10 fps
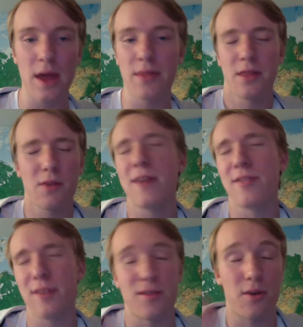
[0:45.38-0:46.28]
and the
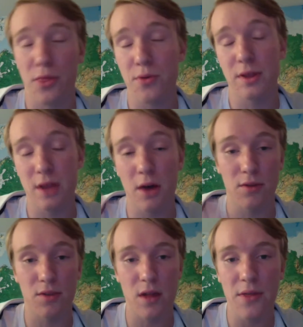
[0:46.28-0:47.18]
rest of these are three-toed
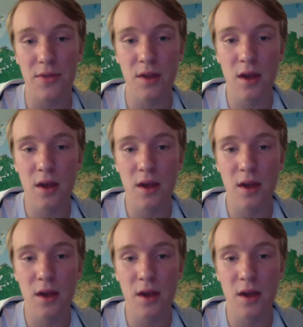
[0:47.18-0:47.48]
sloths.